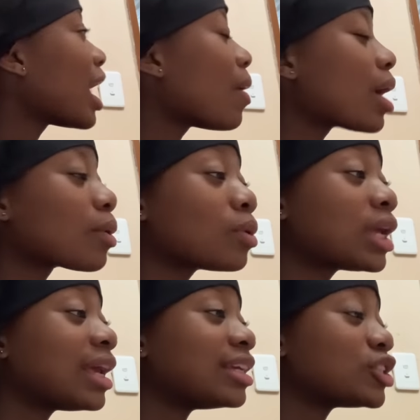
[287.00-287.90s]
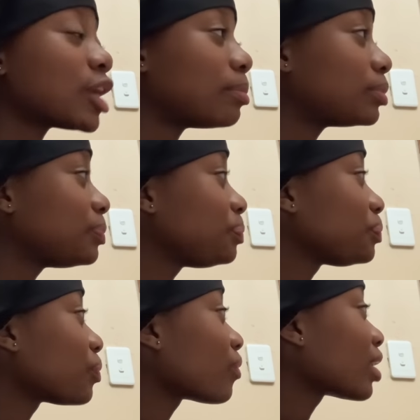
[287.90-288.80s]
now at OK Shop?
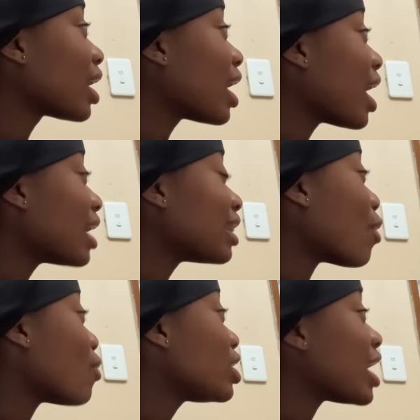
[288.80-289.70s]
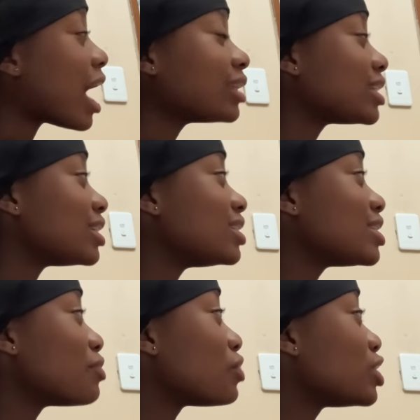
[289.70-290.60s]
The only
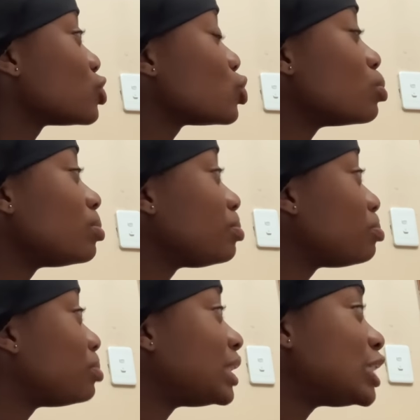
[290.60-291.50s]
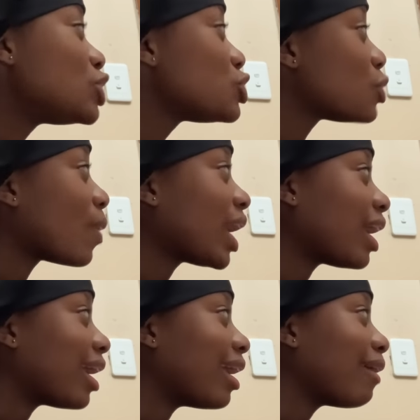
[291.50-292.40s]
alternative is to bleach your hair.